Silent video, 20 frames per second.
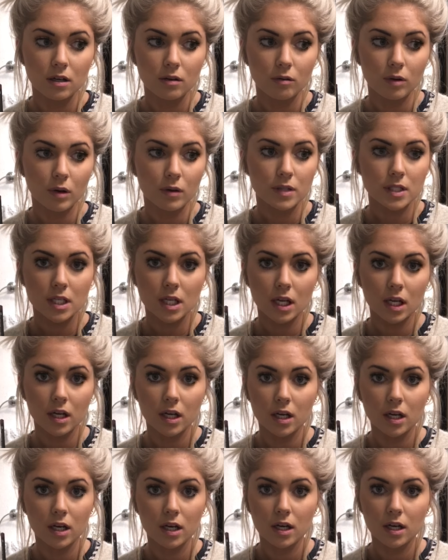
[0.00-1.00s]
what was it?
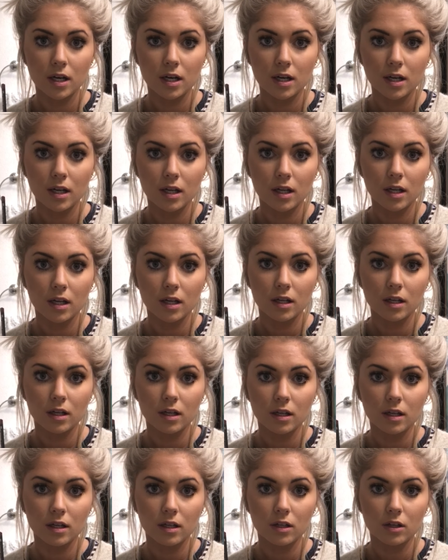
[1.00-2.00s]

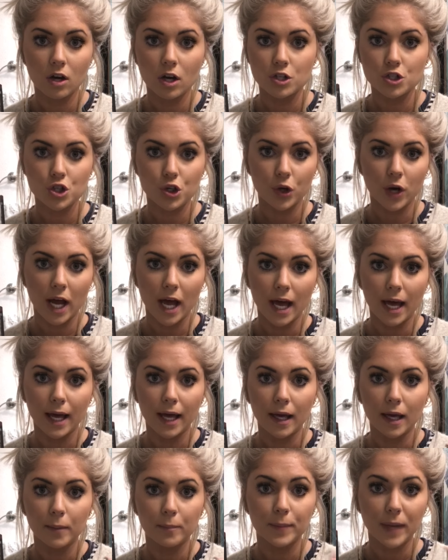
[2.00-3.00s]

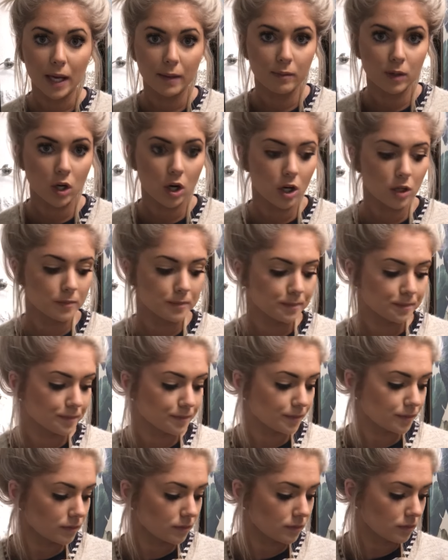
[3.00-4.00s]
Lingerie baby doll.
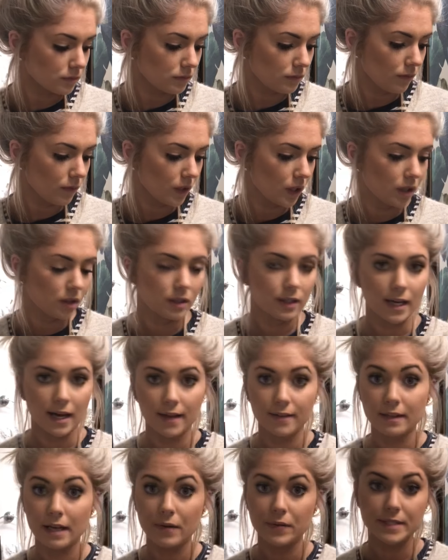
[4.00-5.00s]
Yeah,
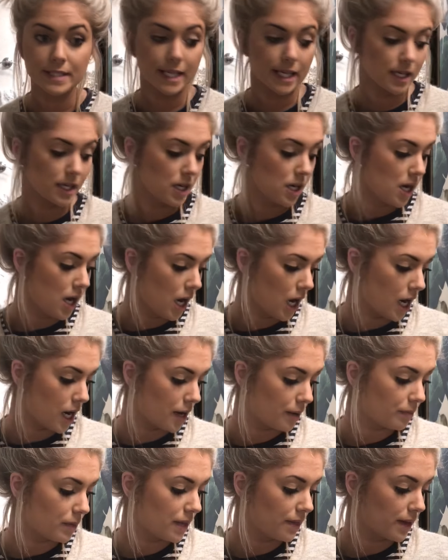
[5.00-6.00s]
that was it.
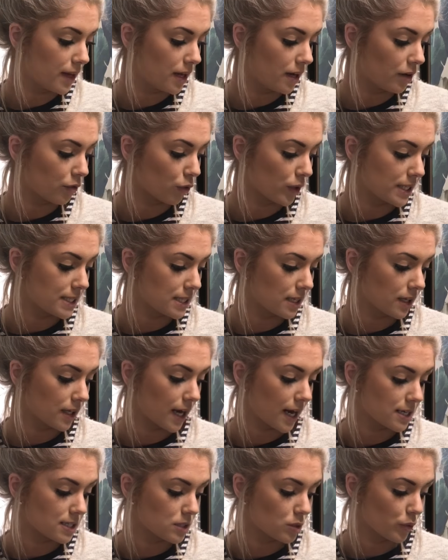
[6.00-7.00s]
And then recently I
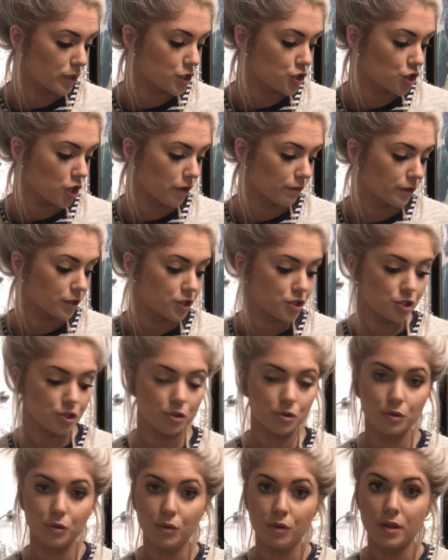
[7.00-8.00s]
switched over
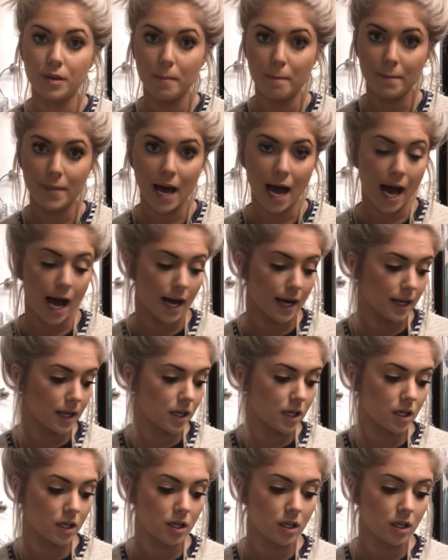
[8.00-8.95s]
to the MAC